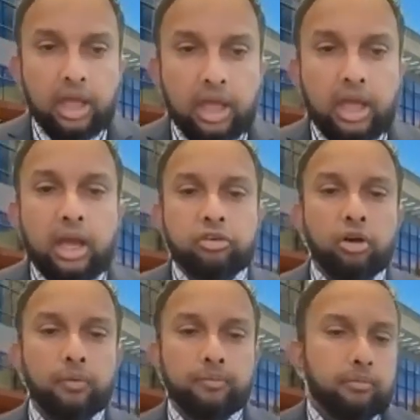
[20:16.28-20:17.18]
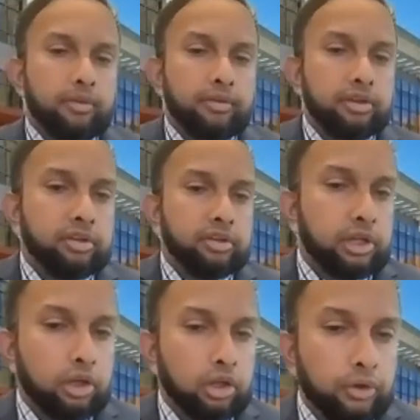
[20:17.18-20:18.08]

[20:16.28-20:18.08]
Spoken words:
So this study concluded